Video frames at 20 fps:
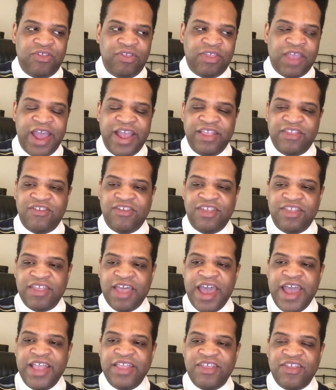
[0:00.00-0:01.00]

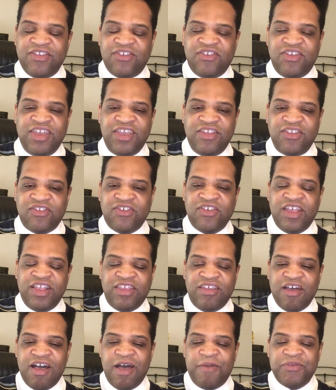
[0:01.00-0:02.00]
1990s teen
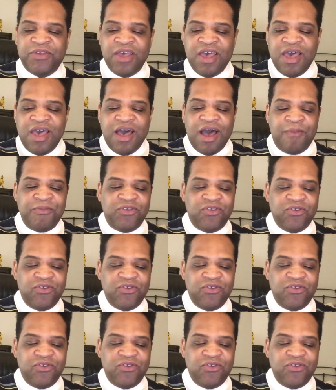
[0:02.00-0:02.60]
sitcoms. I'm